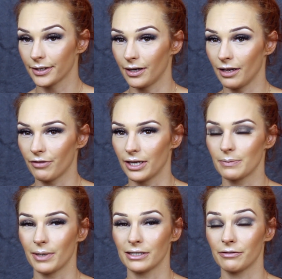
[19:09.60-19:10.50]
I love
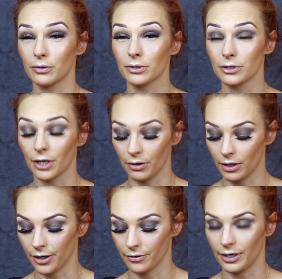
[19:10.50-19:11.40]
this because it feels so
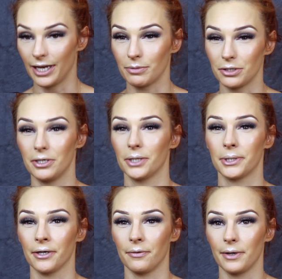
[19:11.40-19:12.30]
light on your lips, you
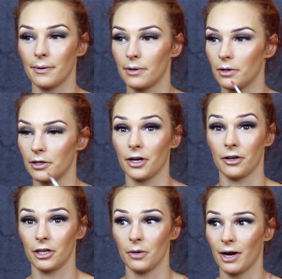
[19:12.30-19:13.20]
literally
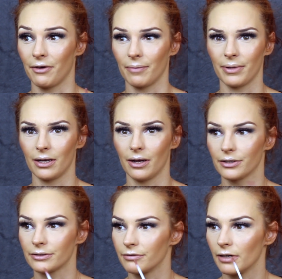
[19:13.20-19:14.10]
don't know you're wearing it, but it
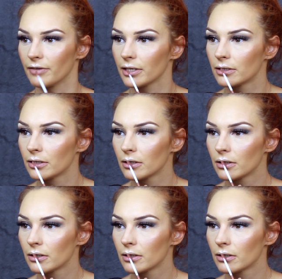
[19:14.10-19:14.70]
lasts forever.